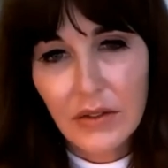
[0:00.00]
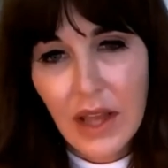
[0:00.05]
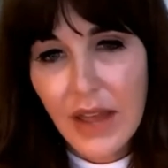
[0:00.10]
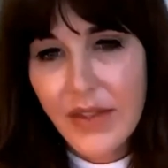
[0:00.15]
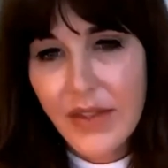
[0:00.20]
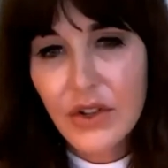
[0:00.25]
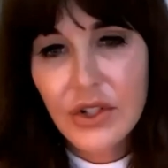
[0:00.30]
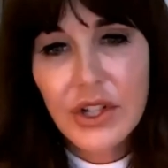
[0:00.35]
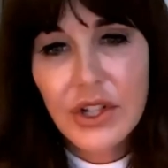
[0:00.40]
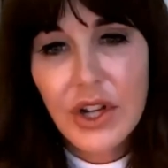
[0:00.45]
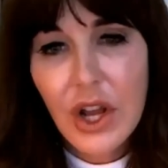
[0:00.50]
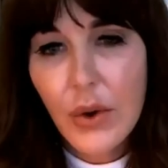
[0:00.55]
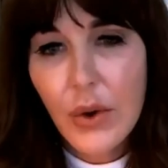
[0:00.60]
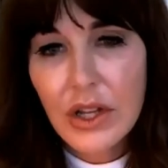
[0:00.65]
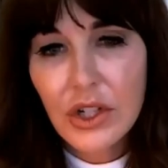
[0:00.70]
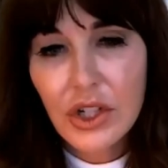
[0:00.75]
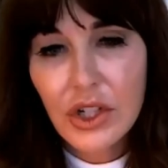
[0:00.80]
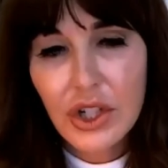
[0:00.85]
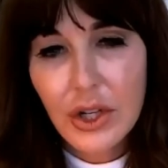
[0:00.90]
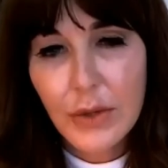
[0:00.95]
And there's no
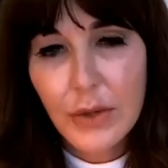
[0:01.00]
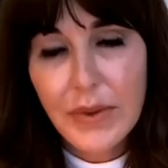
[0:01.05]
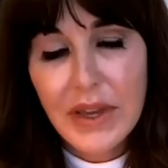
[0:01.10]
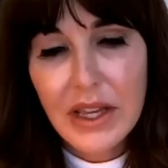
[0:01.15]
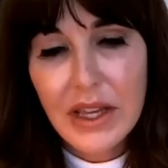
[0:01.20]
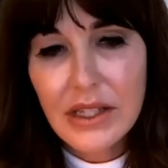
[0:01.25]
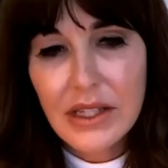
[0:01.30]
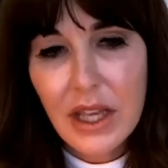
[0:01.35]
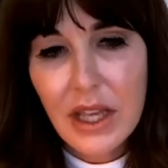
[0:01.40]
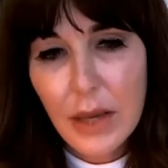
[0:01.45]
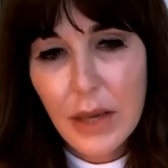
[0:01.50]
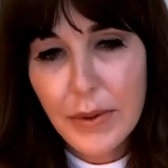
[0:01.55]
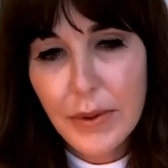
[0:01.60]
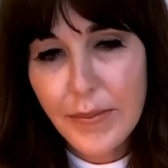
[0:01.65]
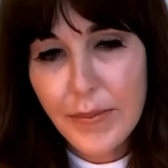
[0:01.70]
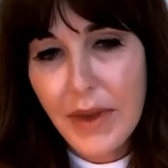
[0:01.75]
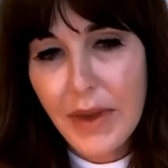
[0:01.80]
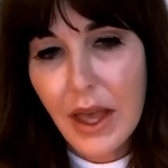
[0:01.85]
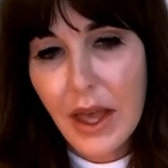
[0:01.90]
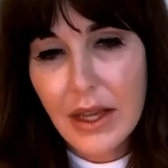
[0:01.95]
issue because keep in
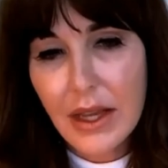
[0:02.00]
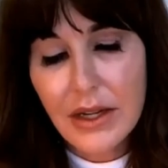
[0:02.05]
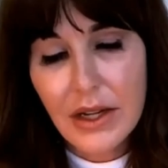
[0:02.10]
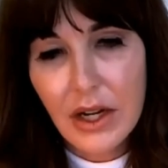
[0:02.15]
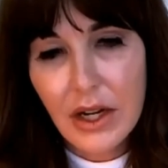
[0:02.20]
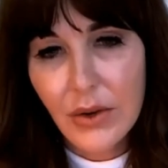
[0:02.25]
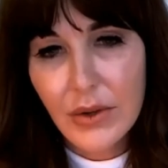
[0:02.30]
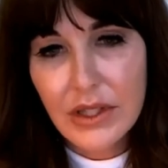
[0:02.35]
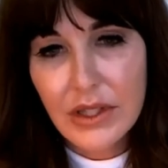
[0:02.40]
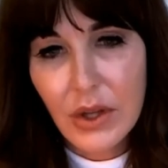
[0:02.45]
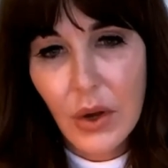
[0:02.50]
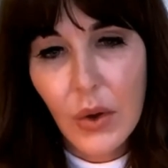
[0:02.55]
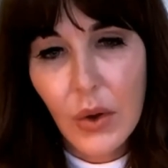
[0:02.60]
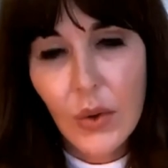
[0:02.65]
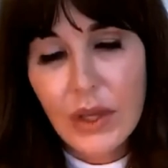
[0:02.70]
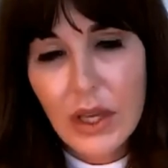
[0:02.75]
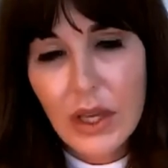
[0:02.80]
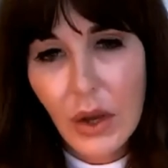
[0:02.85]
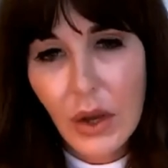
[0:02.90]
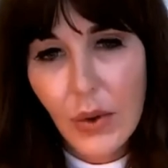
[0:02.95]
mind, you know, it's
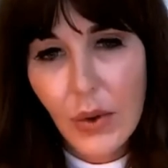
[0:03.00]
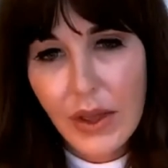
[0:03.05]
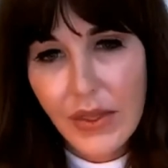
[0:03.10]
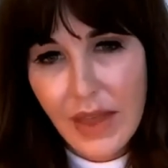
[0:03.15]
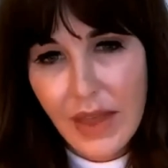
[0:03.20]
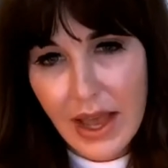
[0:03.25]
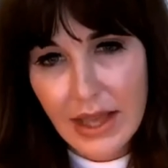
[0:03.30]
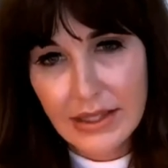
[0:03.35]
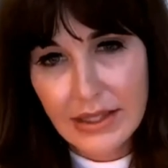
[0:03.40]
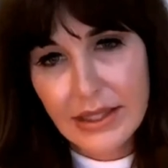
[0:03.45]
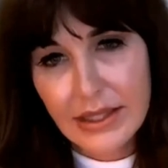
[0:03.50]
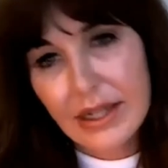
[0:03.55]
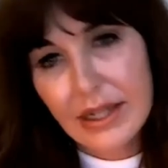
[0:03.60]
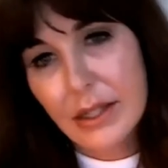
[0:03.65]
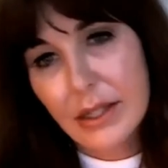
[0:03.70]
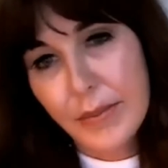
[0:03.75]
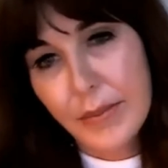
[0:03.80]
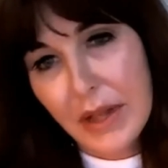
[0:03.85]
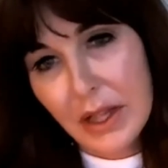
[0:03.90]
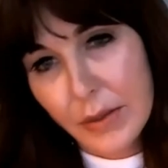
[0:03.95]
only going at
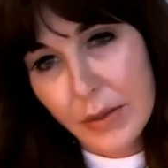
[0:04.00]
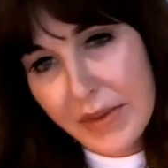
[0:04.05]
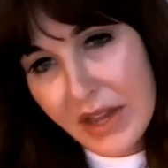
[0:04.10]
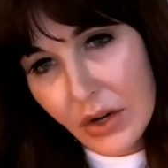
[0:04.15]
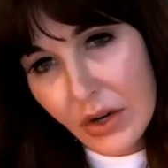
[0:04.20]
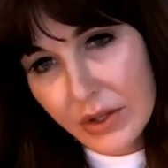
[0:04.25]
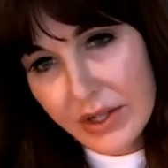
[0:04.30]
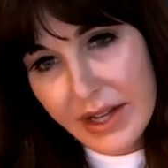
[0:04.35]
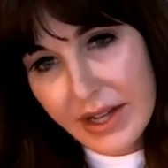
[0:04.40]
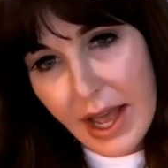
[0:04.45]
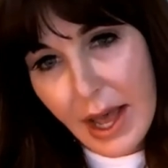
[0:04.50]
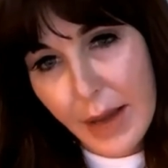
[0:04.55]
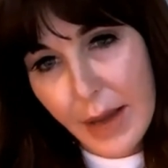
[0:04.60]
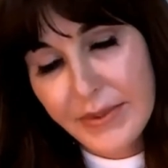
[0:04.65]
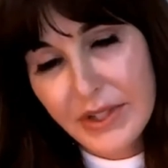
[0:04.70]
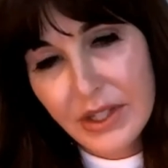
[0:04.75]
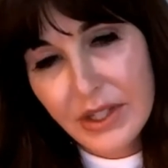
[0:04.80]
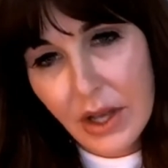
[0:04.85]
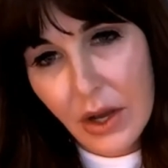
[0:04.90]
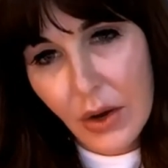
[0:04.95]
6 millimeter depth.
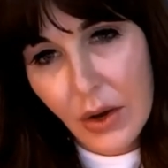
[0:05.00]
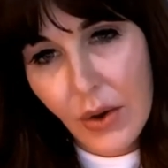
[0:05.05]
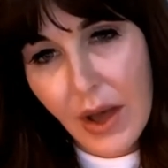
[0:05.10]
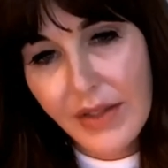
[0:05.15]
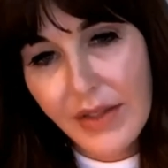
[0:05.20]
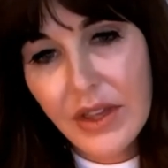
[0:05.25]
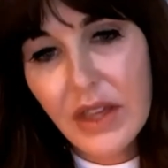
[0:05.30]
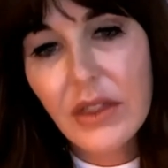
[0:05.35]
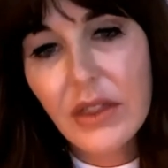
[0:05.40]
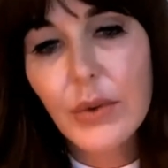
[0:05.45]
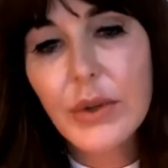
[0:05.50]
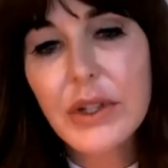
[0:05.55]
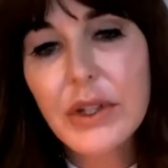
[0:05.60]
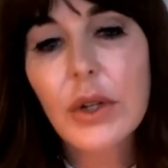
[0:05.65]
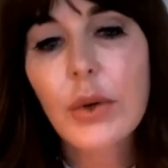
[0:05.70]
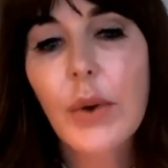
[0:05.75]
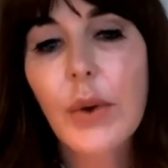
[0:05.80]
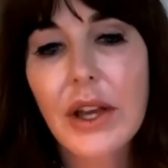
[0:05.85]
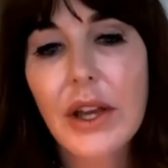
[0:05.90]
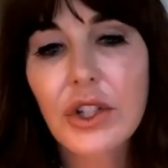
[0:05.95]
So I think there was a
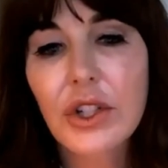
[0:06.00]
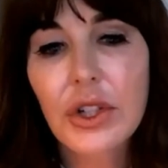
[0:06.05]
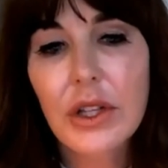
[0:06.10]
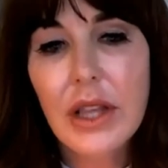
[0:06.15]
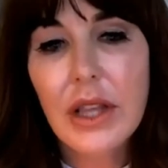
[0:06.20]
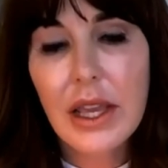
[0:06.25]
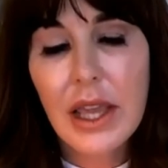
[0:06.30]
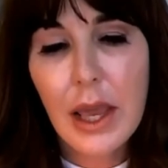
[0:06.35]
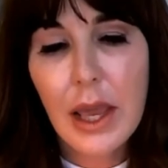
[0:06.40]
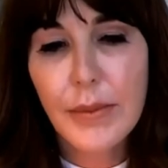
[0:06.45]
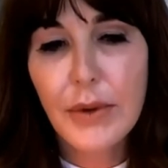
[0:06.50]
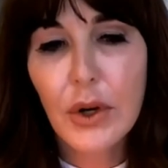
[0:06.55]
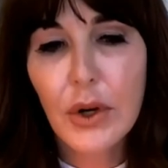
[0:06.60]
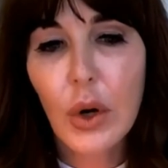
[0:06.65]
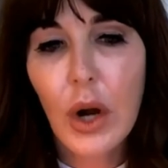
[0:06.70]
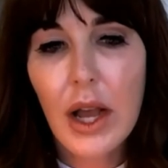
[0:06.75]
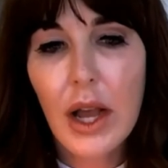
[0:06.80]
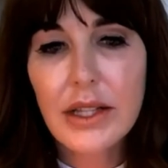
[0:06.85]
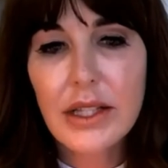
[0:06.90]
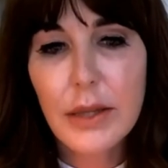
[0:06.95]
question that came
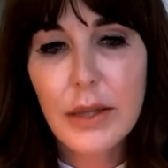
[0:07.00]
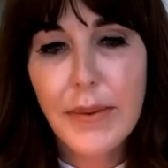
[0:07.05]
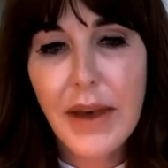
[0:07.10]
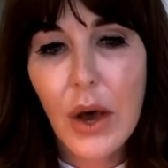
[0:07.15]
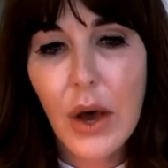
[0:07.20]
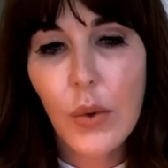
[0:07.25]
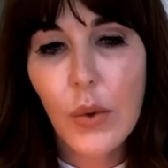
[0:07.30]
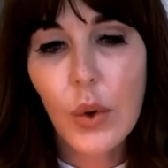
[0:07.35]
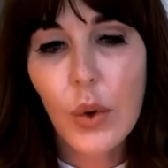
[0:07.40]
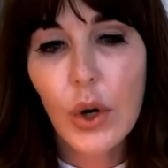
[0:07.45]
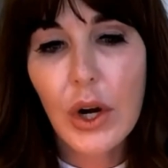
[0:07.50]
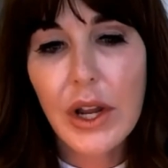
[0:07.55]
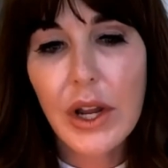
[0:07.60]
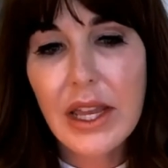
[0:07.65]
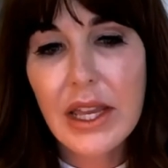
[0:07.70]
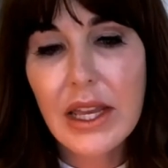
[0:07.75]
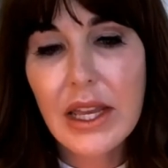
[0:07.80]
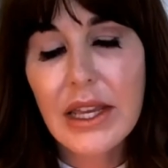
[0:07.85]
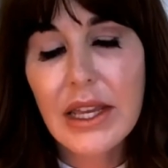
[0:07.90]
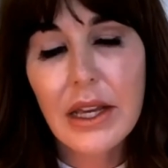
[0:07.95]
across about
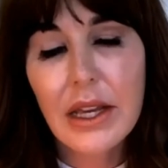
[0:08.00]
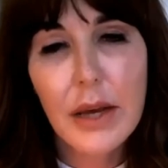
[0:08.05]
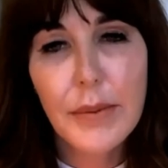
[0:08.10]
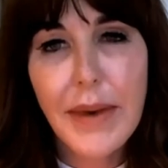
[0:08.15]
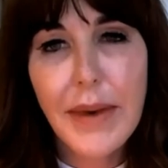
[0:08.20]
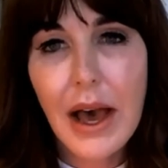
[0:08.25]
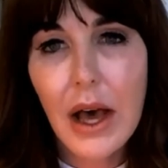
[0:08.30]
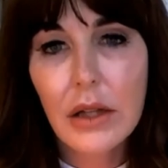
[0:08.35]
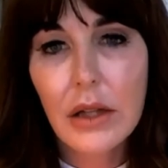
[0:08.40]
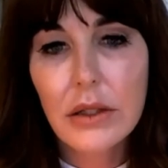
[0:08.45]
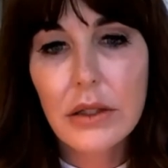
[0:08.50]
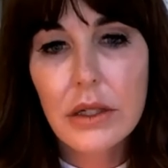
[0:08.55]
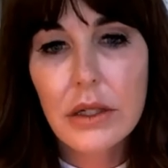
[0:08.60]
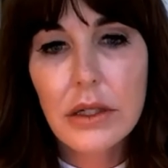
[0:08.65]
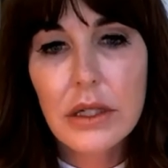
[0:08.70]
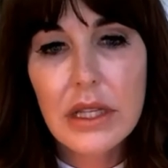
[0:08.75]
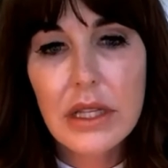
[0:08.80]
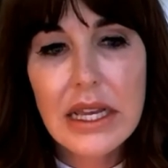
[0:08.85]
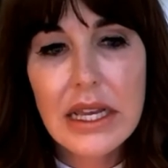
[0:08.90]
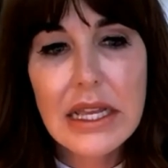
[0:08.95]
worrying about
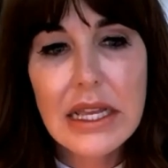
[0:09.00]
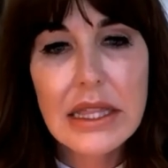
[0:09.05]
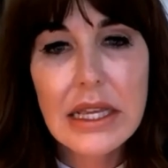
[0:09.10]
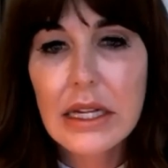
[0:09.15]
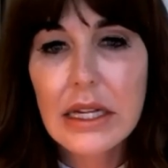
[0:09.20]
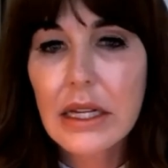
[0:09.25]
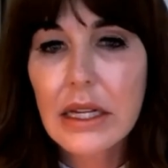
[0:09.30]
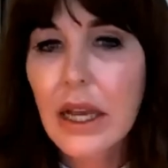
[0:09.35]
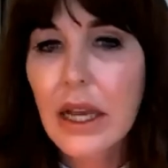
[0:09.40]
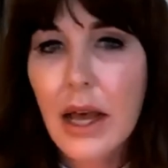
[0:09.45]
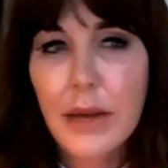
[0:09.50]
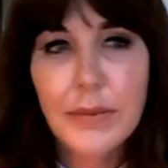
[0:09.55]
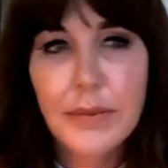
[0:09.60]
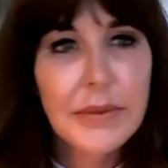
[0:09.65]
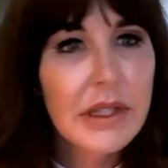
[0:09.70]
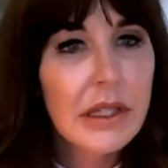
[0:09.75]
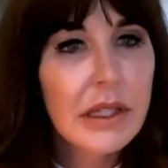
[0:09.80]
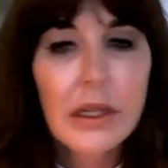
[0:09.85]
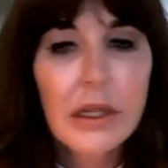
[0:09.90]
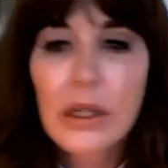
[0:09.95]
teeth and
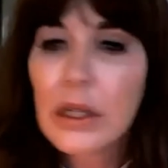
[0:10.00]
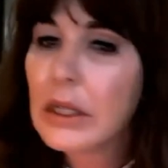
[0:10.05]
gums.